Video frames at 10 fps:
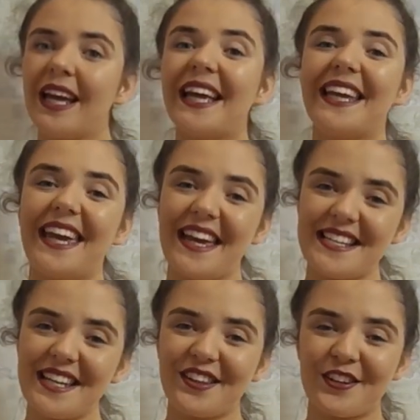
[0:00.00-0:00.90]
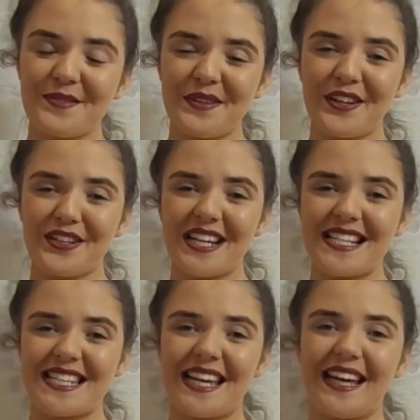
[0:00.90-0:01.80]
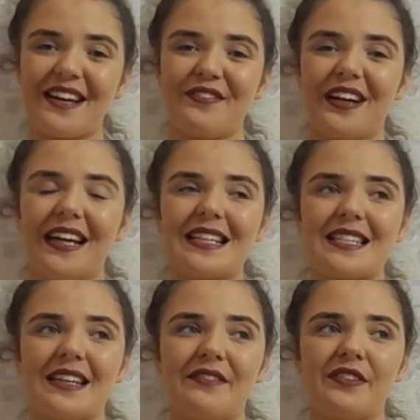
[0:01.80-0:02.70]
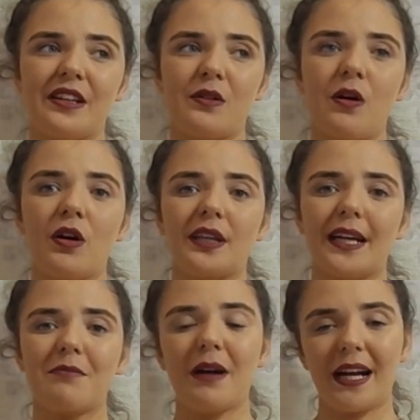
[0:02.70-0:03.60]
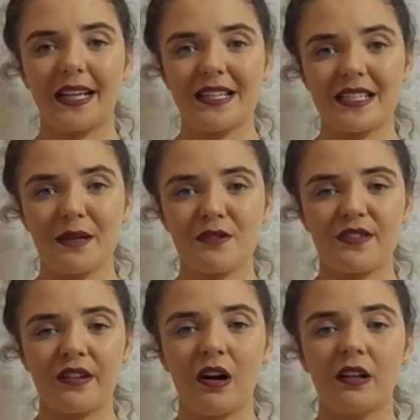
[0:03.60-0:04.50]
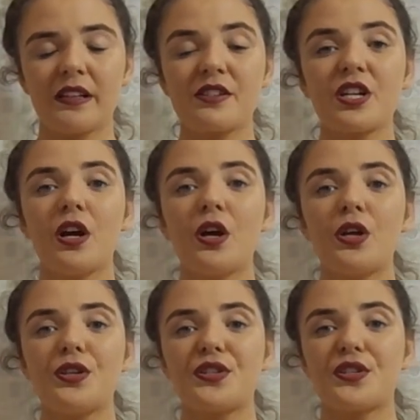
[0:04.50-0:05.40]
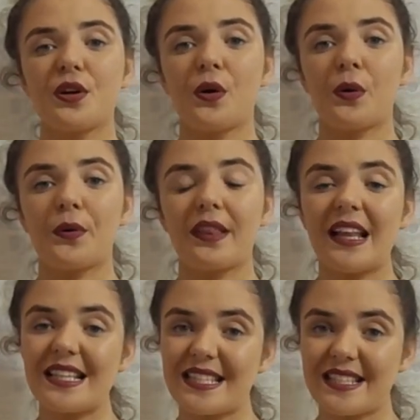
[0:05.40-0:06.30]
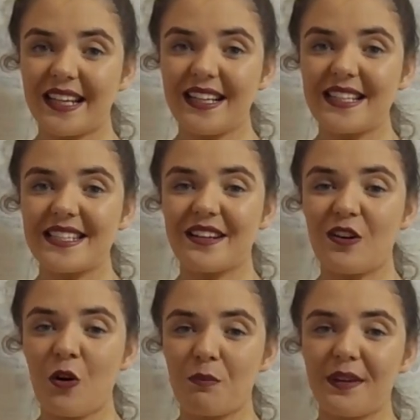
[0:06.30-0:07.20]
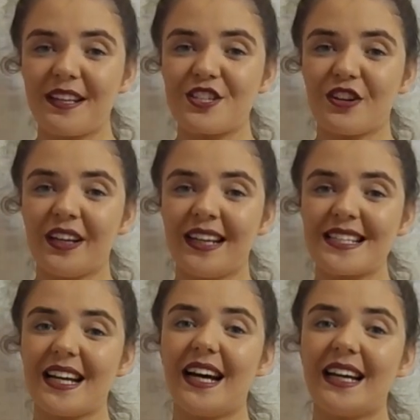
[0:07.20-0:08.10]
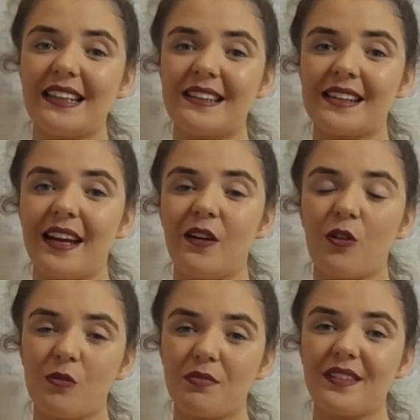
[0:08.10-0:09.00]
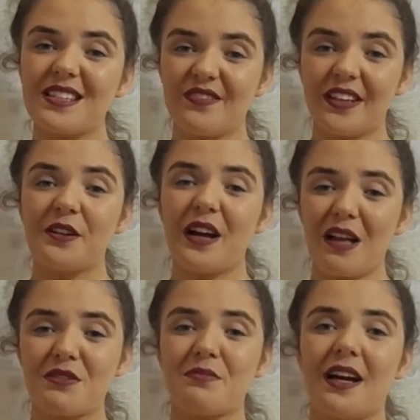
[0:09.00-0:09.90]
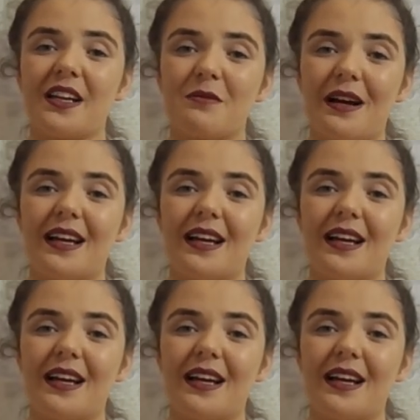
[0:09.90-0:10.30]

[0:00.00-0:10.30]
Katie thought it'd be a good idea if I did a video on like packing tips for college. So this is it. Hope you enjoy it and I hope this video helps you pack your bag.